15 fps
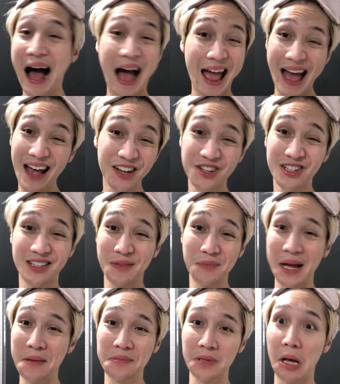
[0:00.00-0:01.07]
I actually
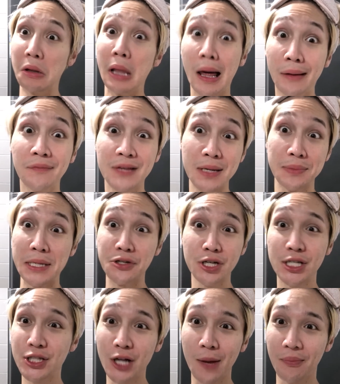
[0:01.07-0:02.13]
sometimes, a lot of times, I
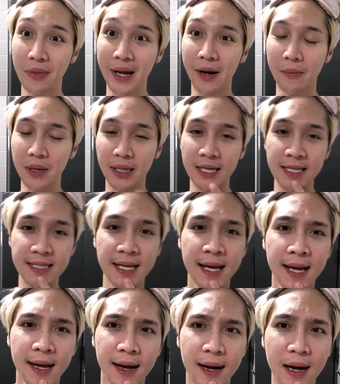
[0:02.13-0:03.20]
just stop there because
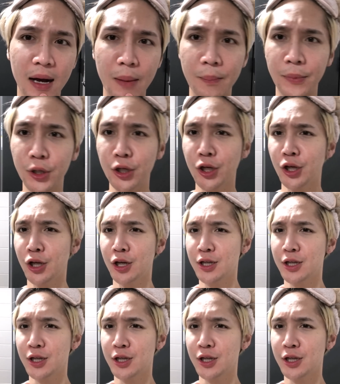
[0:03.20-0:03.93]
um,